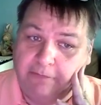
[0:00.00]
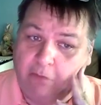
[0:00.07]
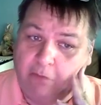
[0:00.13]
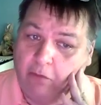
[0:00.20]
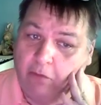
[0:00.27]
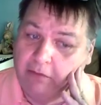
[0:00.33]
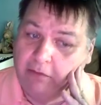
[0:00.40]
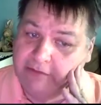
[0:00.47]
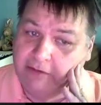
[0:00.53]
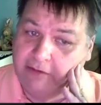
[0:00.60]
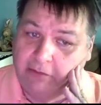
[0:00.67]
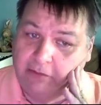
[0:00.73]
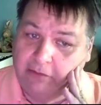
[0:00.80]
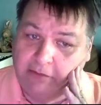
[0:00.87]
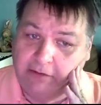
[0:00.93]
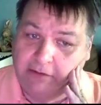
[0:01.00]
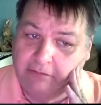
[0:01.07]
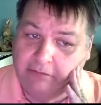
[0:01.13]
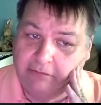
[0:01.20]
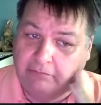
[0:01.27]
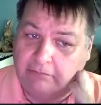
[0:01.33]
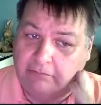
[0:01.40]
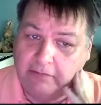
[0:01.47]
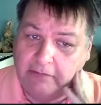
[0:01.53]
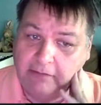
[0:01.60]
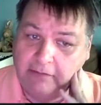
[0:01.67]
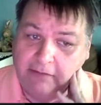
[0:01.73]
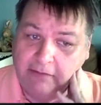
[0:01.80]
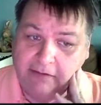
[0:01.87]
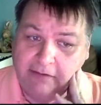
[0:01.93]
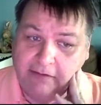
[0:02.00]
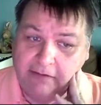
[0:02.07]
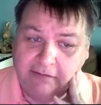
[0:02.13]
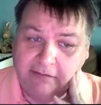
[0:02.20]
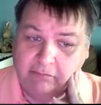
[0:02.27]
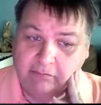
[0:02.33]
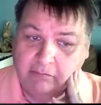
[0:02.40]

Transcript: 4 is included in this.